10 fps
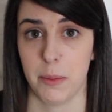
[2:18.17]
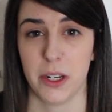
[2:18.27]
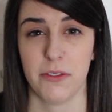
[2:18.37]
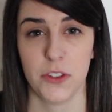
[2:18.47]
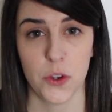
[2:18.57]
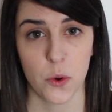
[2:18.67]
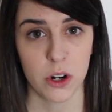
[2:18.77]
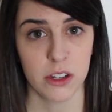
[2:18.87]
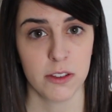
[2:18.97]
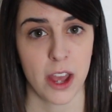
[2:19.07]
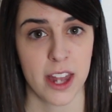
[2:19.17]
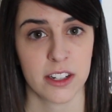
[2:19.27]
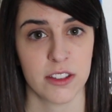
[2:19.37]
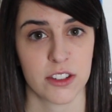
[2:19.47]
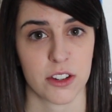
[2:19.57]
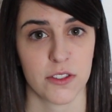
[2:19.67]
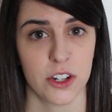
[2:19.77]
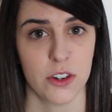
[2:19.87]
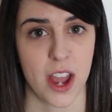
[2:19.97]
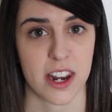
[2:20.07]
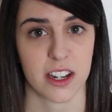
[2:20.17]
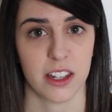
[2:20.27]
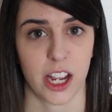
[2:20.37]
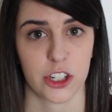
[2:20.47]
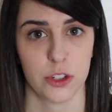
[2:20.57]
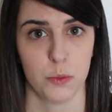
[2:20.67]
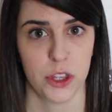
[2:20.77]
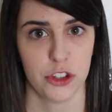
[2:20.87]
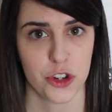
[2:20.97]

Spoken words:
But if you're the head conservator at a collection with